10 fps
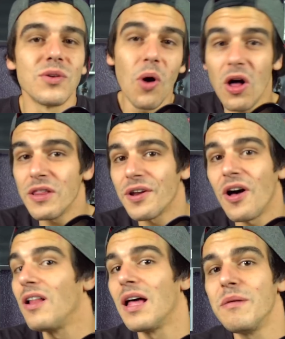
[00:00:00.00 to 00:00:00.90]
So all in
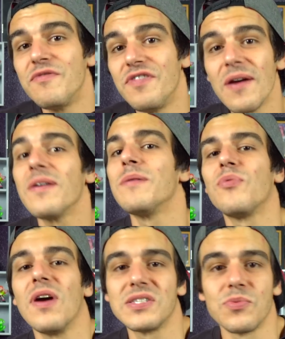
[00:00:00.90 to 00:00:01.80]
all, I'm very
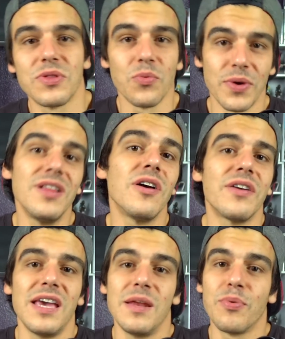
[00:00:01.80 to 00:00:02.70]
impressed with the Real
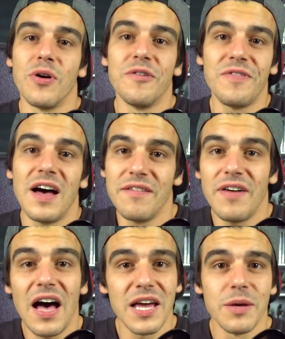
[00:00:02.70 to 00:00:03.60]
Arcade Pro 5
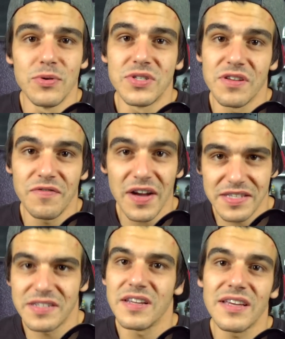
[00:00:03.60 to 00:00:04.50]
Hayabusa Fight
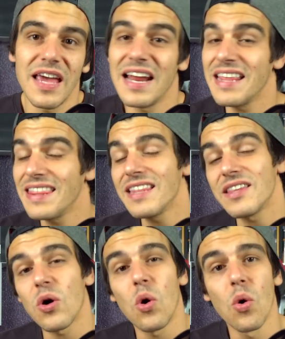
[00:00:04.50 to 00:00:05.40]
Stick, and I think
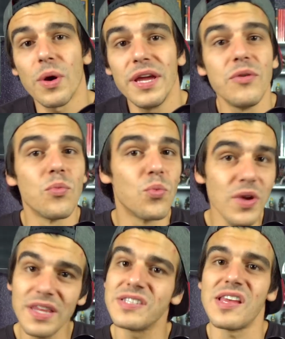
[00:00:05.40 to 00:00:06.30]
that HORI
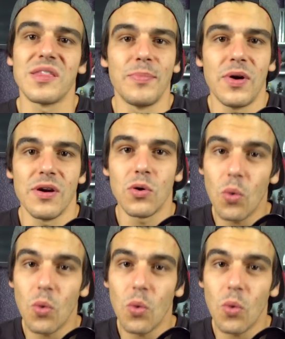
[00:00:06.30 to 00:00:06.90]
really set the bar